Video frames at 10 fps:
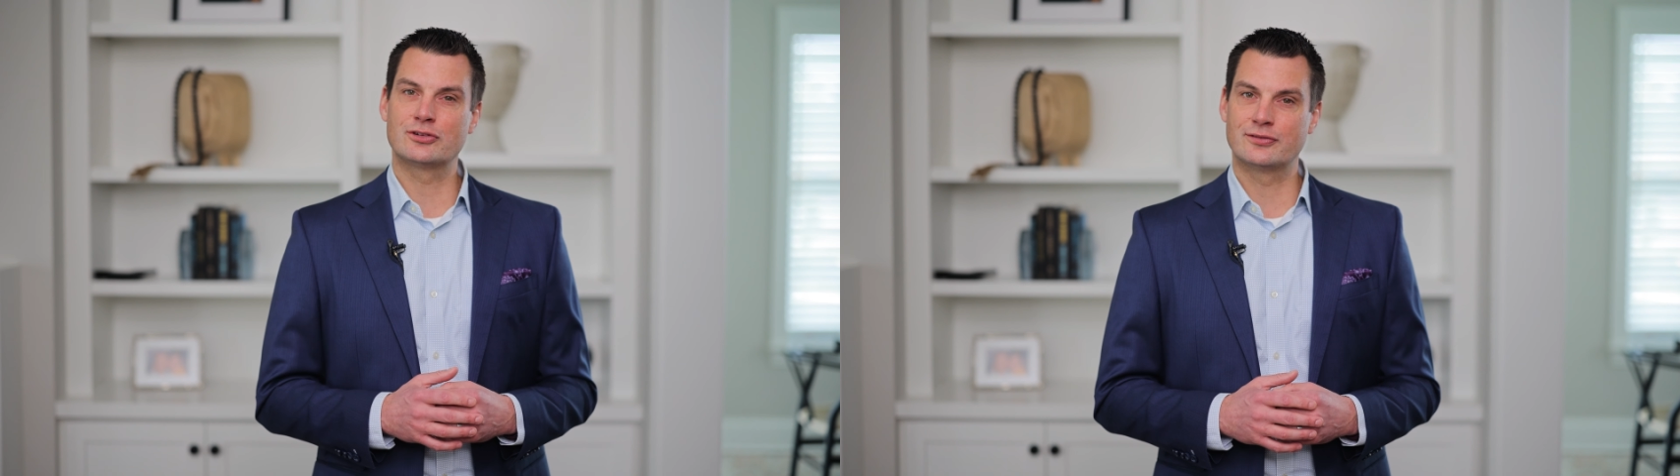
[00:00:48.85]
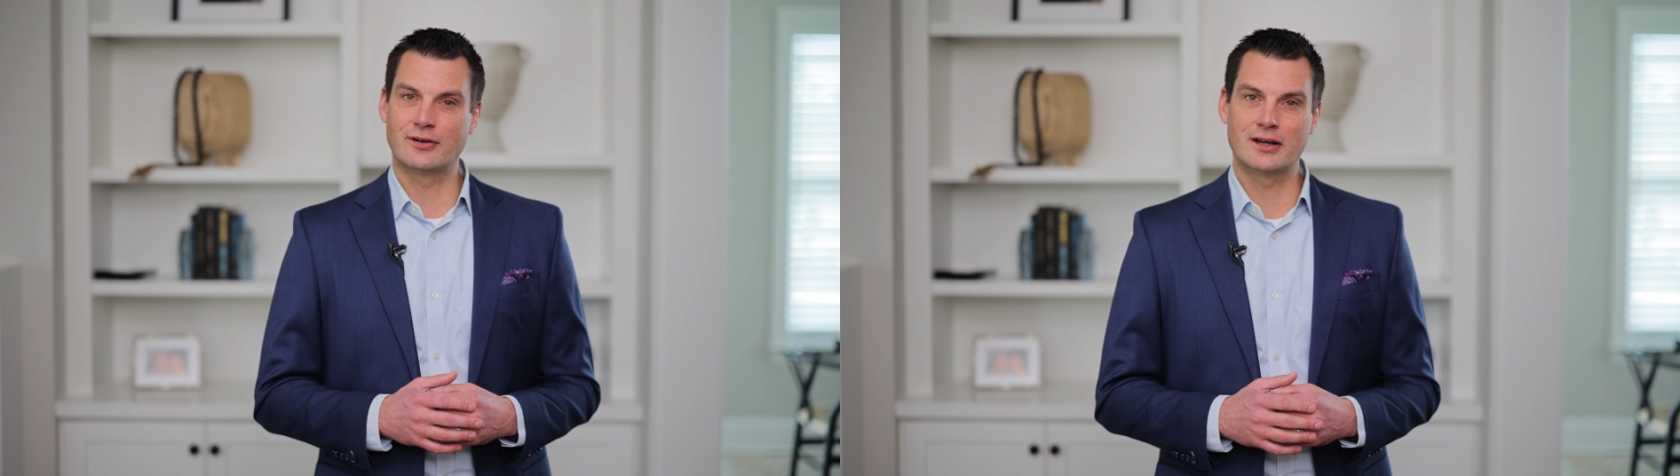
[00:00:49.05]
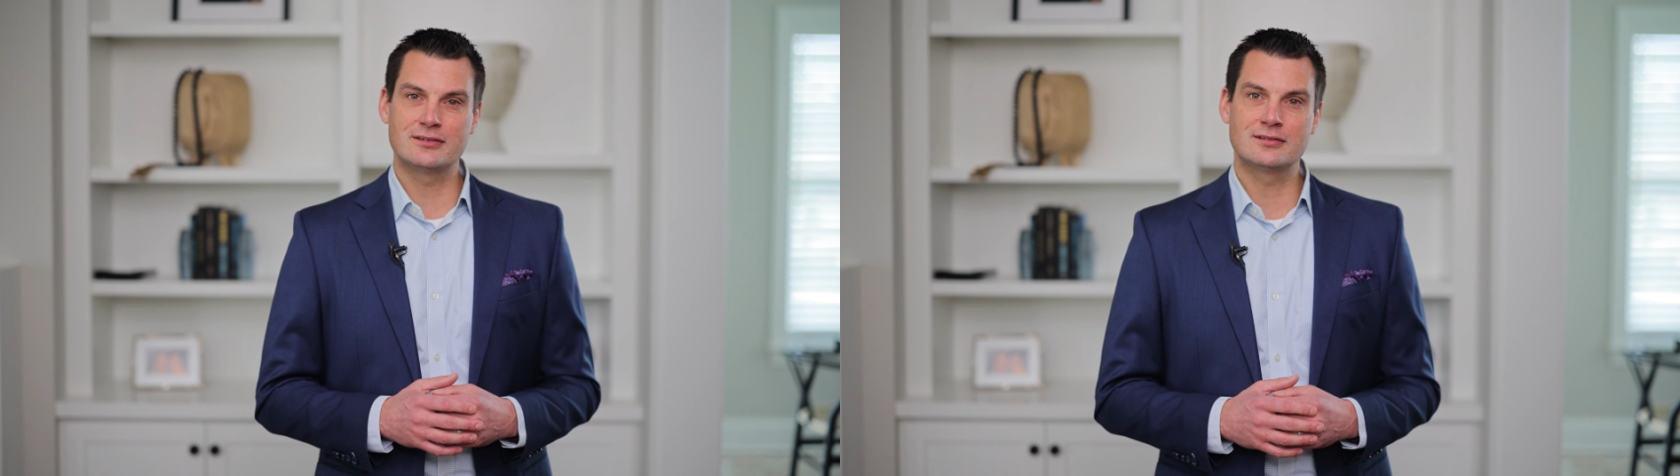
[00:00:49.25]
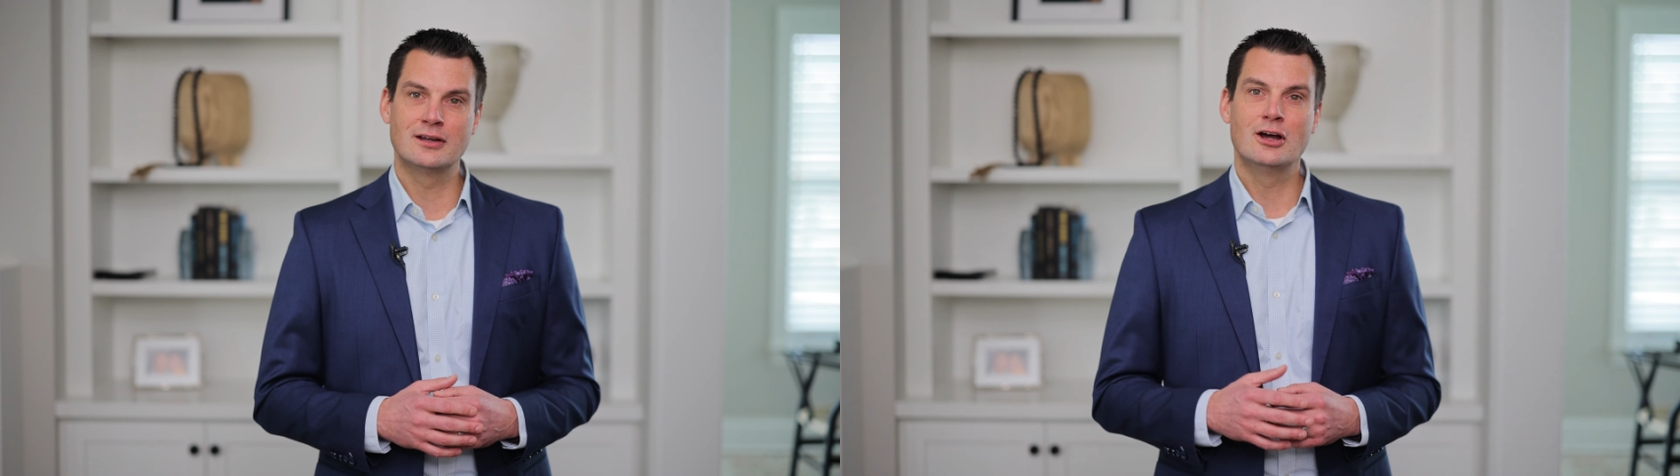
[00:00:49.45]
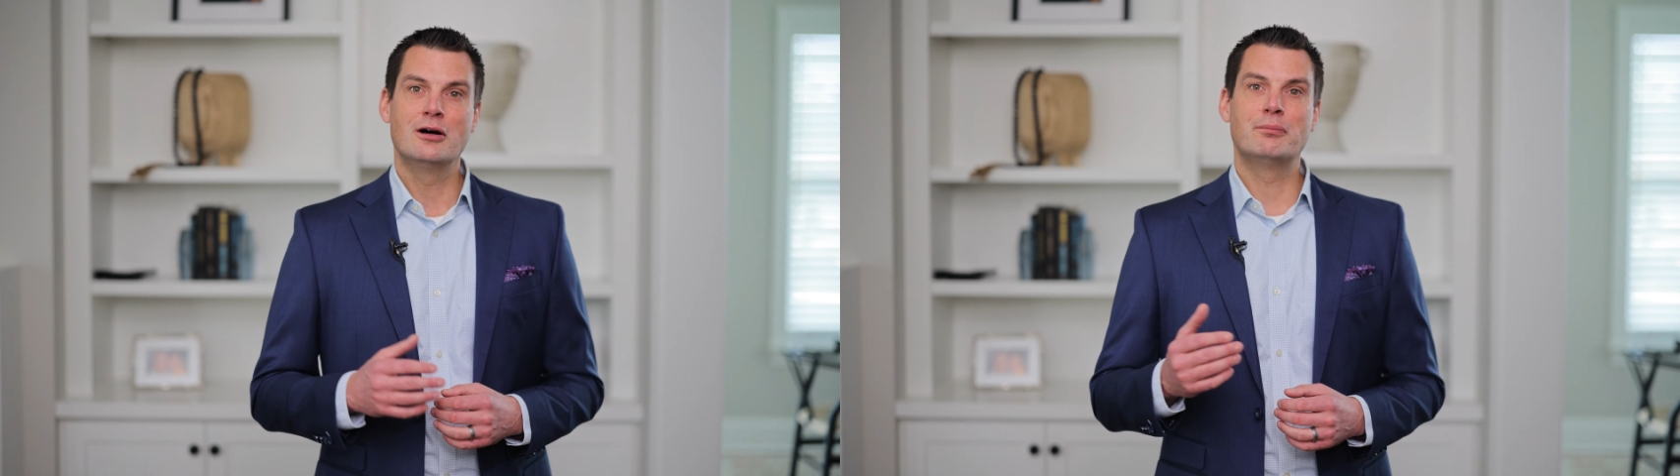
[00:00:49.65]
will
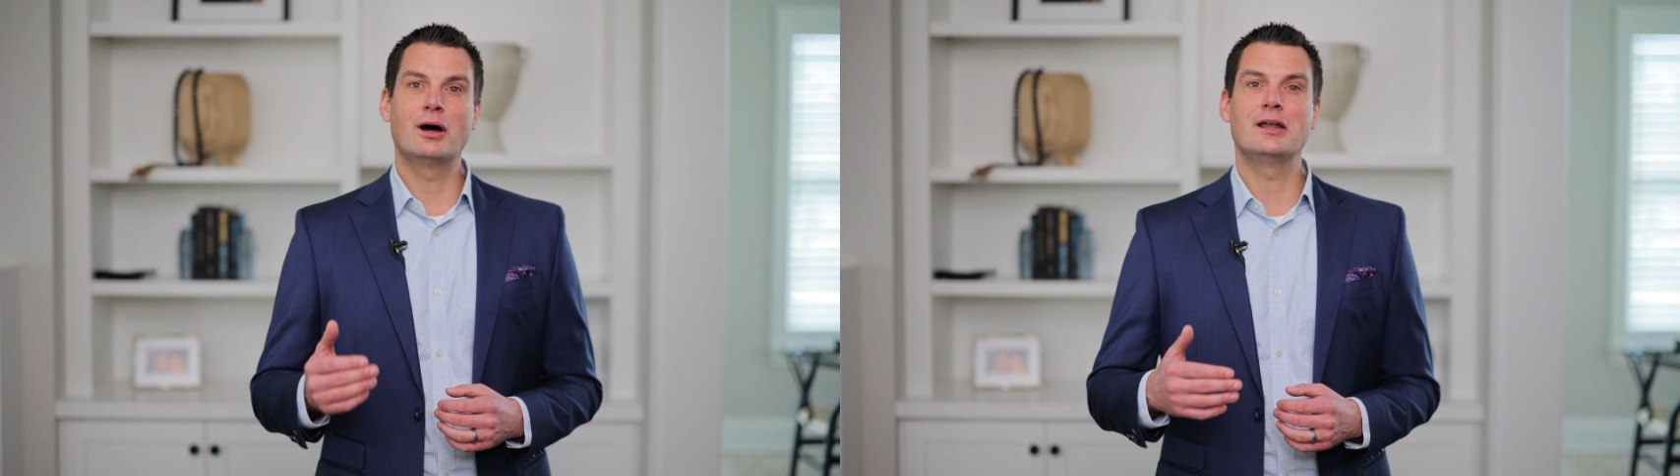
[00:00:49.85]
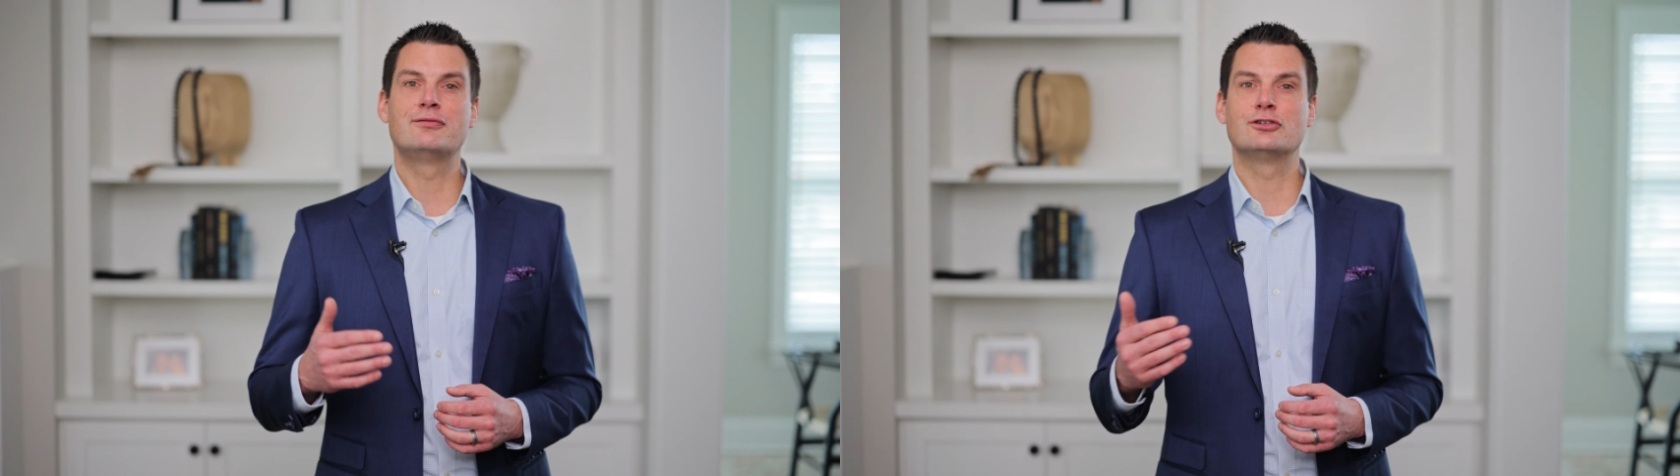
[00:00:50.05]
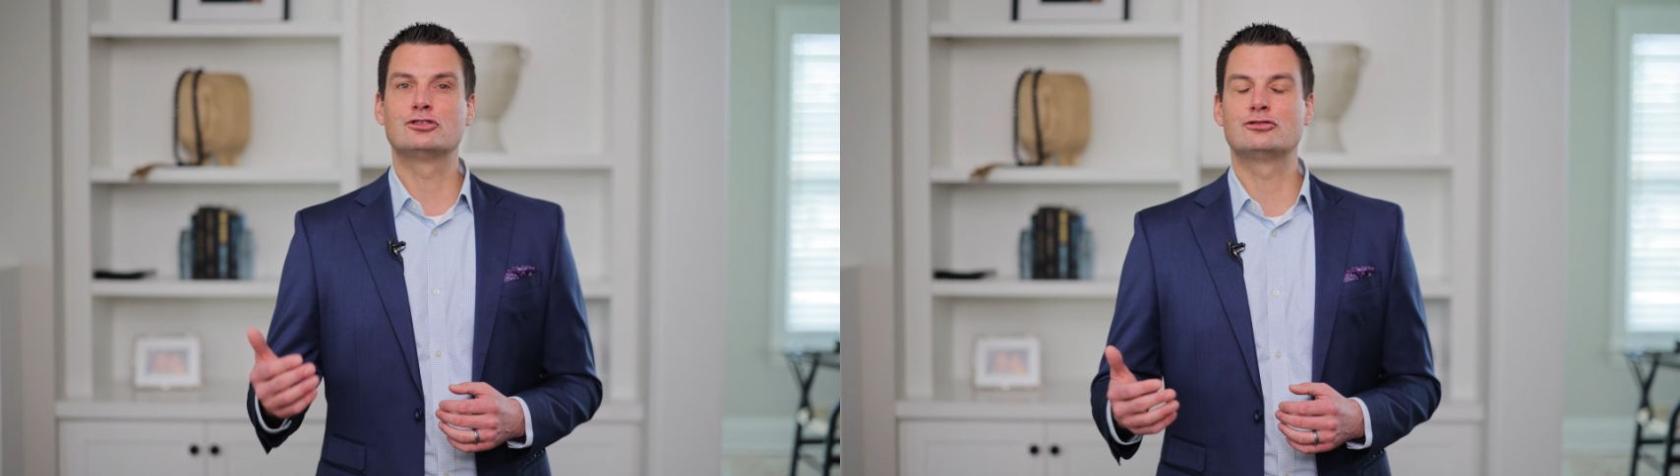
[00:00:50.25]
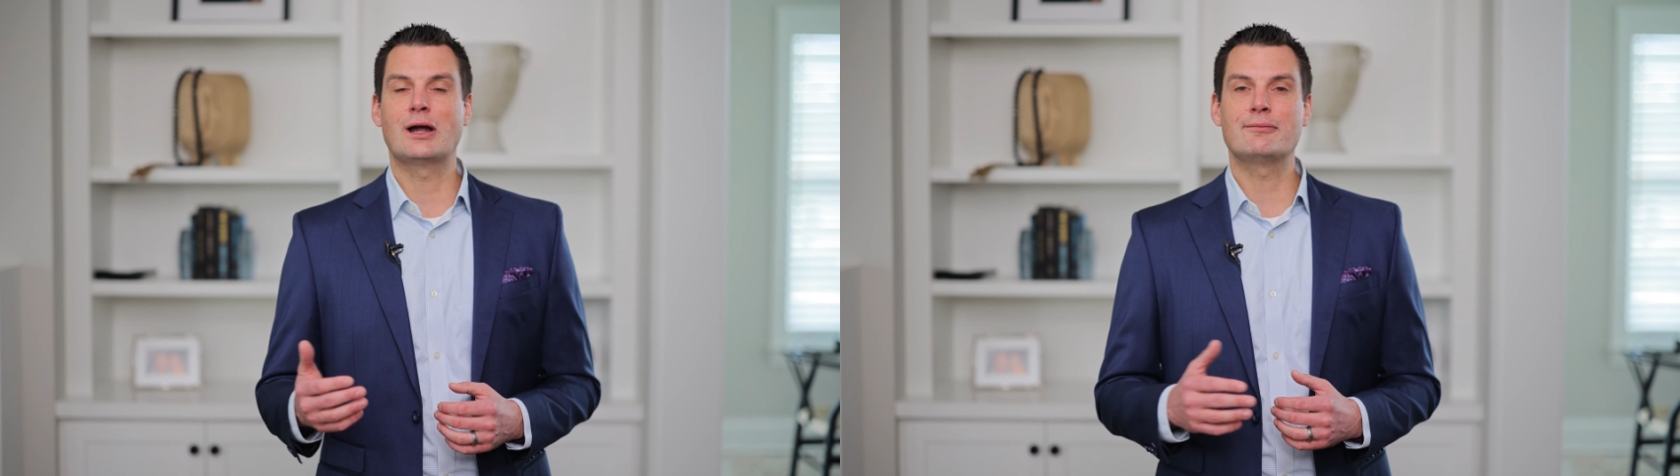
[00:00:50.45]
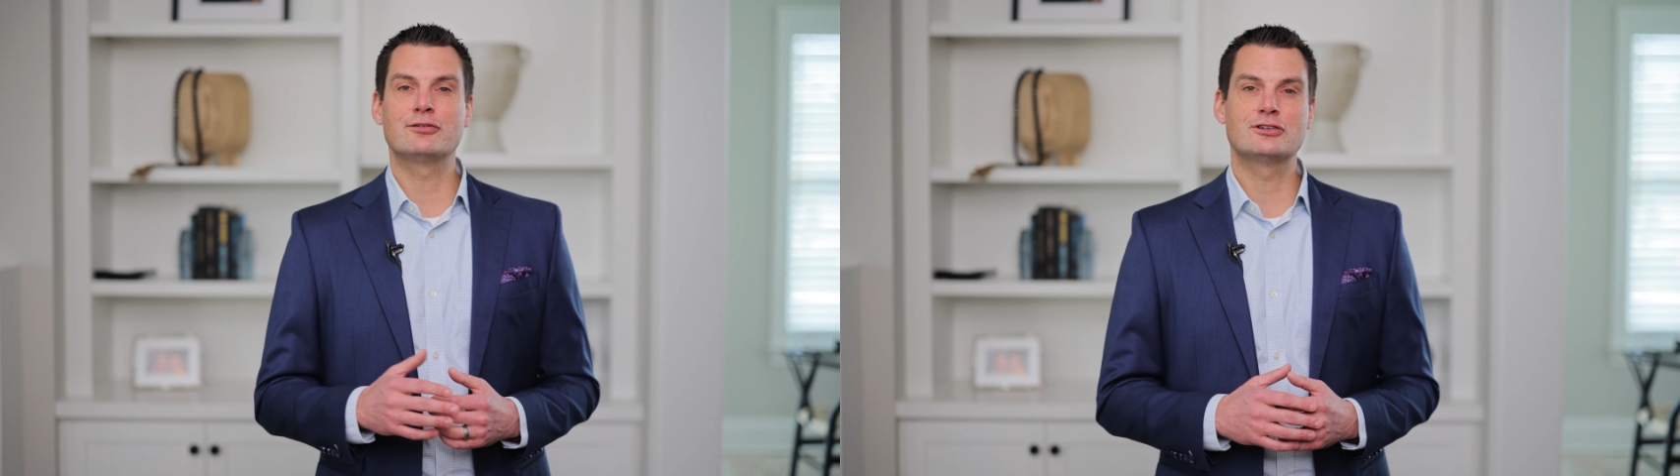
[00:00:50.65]
suffice. But if you're
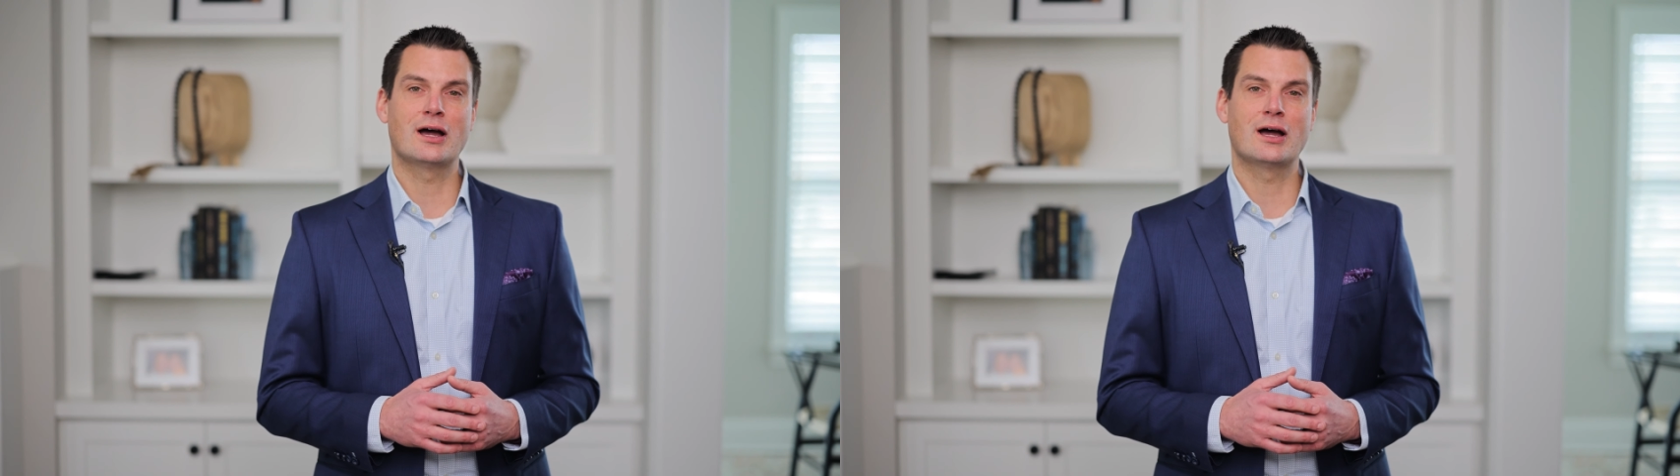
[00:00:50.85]
strapped for